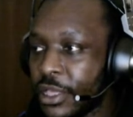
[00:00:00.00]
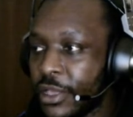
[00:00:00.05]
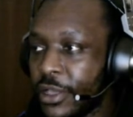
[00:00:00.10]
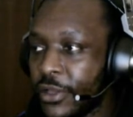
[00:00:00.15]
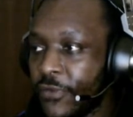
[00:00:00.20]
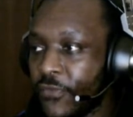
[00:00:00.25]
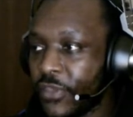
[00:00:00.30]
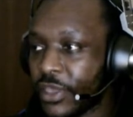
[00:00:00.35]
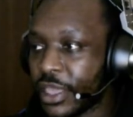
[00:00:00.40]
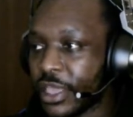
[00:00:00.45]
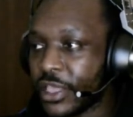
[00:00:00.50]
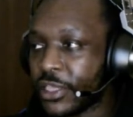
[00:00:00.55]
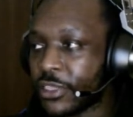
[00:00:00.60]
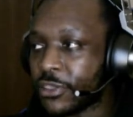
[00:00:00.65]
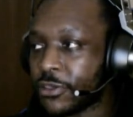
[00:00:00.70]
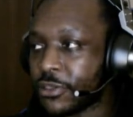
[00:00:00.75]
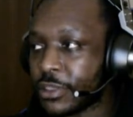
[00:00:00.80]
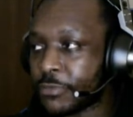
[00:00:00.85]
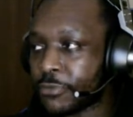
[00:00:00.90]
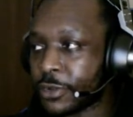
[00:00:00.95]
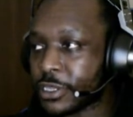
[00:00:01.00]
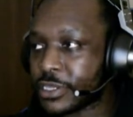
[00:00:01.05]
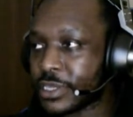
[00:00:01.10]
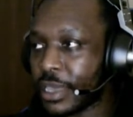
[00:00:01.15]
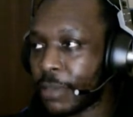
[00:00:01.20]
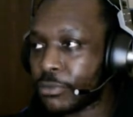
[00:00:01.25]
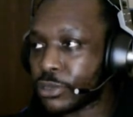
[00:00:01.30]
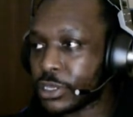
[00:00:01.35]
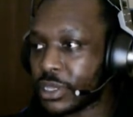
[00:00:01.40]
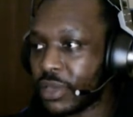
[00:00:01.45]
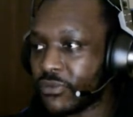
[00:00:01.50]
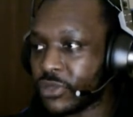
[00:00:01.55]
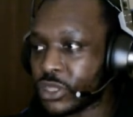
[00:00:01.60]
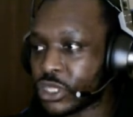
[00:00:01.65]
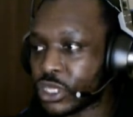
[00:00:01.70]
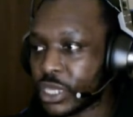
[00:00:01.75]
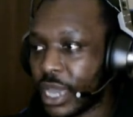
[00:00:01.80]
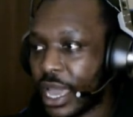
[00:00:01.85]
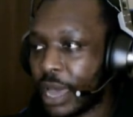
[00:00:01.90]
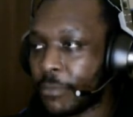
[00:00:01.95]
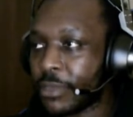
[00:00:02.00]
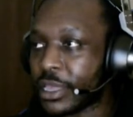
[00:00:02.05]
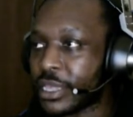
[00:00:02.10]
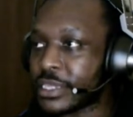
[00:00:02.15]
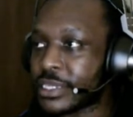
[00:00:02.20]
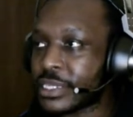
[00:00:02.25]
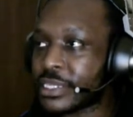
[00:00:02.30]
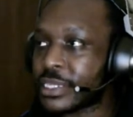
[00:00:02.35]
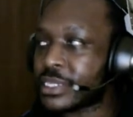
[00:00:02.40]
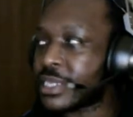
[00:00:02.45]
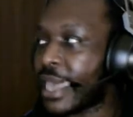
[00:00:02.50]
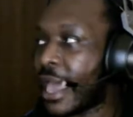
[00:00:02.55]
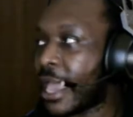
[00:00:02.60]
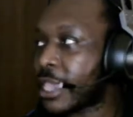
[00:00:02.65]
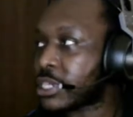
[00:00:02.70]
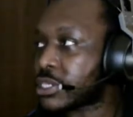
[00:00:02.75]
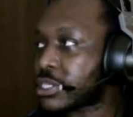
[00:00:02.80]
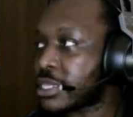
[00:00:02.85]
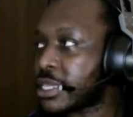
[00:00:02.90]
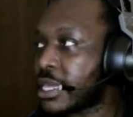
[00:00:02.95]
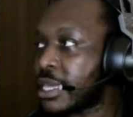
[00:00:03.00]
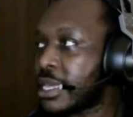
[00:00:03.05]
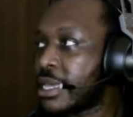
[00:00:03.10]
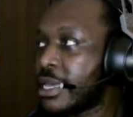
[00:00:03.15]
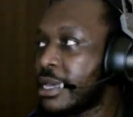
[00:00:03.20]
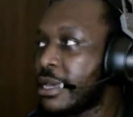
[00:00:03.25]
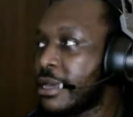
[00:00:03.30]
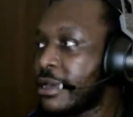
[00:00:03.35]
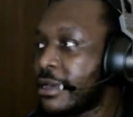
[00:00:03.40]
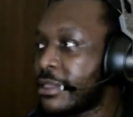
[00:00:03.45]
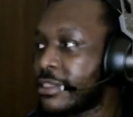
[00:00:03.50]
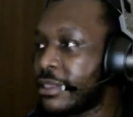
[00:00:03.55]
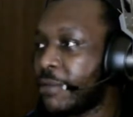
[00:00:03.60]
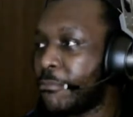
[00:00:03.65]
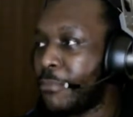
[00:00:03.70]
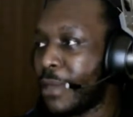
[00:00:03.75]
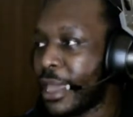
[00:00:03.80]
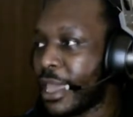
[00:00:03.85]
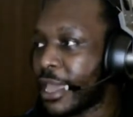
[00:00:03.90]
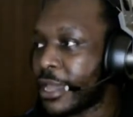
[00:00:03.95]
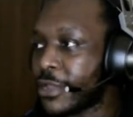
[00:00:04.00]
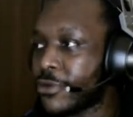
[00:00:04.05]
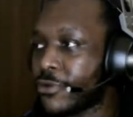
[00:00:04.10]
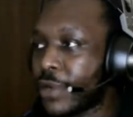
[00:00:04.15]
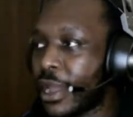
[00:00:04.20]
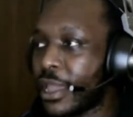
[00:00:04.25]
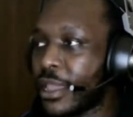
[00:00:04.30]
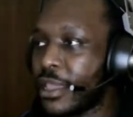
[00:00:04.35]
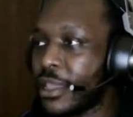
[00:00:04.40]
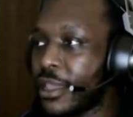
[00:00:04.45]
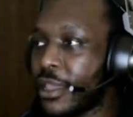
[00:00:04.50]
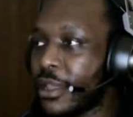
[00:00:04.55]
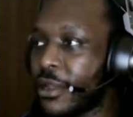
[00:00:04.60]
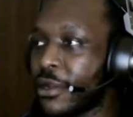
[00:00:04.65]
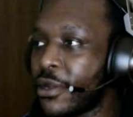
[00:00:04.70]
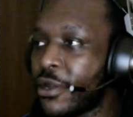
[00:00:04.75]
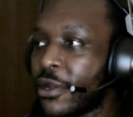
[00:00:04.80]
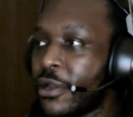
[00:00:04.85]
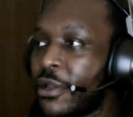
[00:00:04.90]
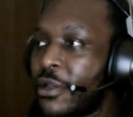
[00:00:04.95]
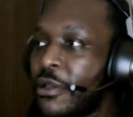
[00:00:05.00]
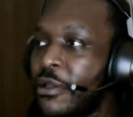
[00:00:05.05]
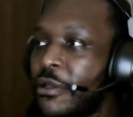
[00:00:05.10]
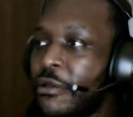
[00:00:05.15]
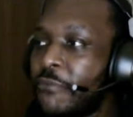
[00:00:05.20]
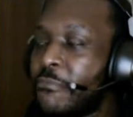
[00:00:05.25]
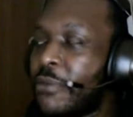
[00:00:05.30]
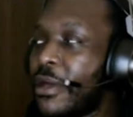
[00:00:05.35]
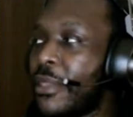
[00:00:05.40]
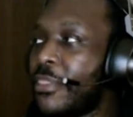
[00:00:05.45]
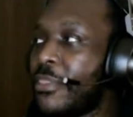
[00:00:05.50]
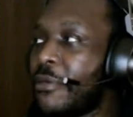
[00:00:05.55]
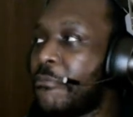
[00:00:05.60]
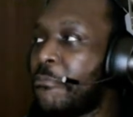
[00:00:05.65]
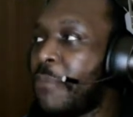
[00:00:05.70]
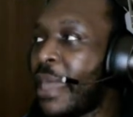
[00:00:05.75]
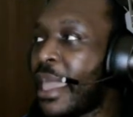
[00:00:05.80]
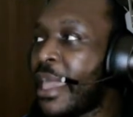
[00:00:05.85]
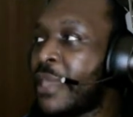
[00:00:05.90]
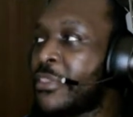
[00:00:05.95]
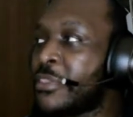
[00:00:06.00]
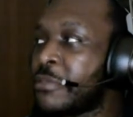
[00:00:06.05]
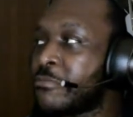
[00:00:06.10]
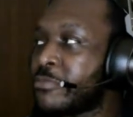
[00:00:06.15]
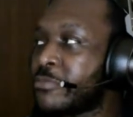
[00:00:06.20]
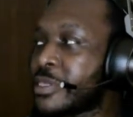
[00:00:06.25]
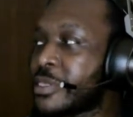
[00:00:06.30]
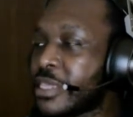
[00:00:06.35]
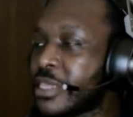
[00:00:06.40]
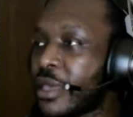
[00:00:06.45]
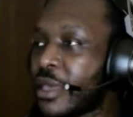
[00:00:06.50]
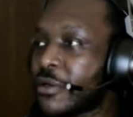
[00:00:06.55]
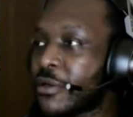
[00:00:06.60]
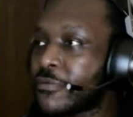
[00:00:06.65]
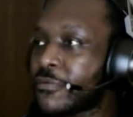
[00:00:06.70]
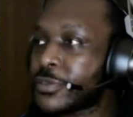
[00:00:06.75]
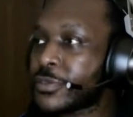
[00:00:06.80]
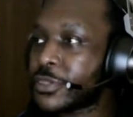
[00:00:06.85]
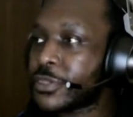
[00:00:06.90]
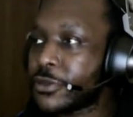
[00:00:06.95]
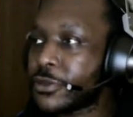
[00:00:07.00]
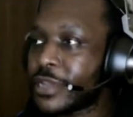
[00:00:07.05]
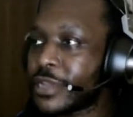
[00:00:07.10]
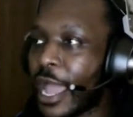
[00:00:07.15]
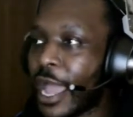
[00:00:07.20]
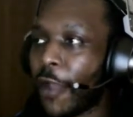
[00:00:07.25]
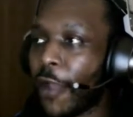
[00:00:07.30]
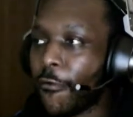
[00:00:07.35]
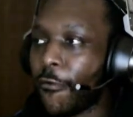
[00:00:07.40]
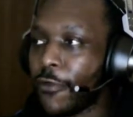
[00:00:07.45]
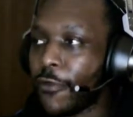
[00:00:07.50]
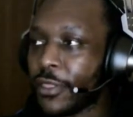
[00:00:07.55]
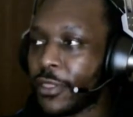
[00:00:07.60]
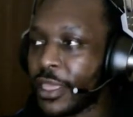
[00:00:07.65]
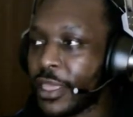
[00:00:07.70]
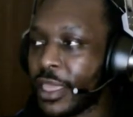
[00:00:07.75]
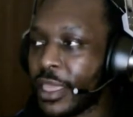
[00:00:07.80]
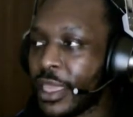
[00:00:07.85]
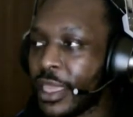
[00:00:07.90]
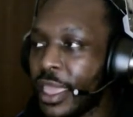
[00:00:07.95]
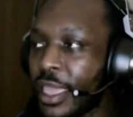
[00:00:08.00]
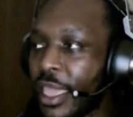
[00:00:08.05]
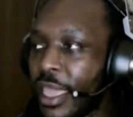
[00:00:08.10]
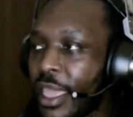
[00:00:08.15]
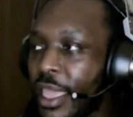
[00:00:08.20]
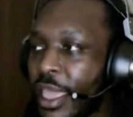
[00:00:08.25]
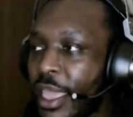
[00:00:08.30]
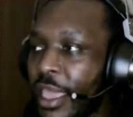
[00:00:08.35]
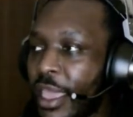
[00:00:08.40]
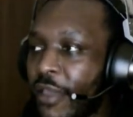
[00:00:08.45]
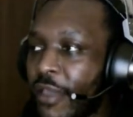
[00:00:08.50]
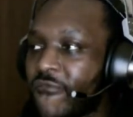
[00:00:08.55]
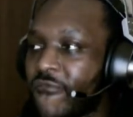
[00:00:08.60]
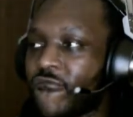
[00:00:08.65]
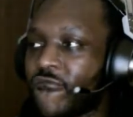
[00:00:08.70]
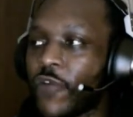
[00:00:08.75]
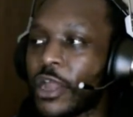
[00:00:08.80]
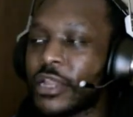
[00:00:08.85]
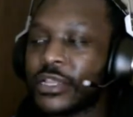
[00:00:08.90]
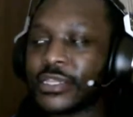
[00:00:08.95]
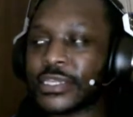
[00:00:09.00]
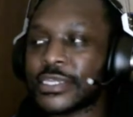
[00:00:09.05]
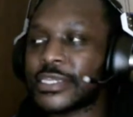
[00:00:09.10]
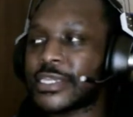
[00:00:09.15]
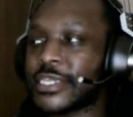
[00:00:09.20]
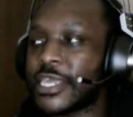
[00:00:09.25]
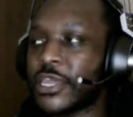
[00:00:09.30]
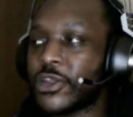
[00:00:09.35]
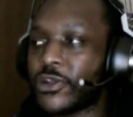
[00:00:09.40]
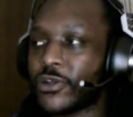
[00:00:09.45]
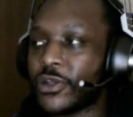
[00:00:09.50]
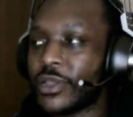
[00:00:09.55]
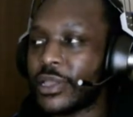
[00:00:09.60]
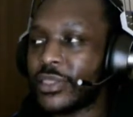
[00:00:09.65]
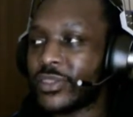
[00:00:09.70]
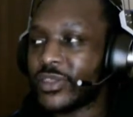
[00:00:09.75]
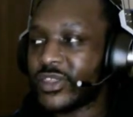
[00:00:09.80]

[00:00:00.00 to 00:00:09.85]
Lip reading: again, through the perception of this child, because this is actually the band right here. But the band themselves, they're not really front and center in this